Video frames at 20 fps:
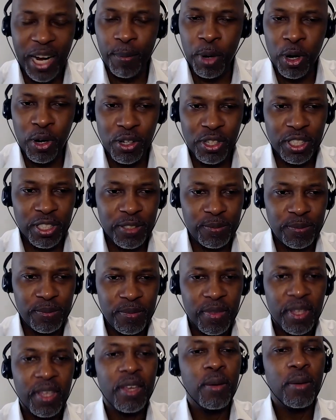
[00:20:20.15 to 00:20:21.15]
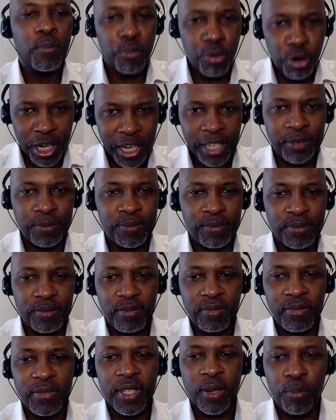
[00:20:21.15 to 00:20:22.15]
box. Brilliant.
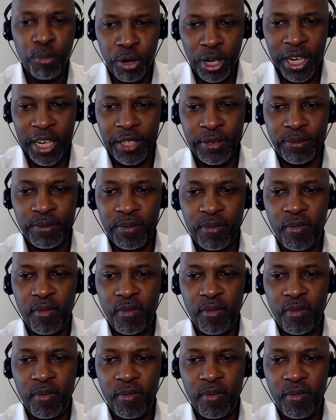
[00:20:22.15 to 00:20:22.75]
Brilliant.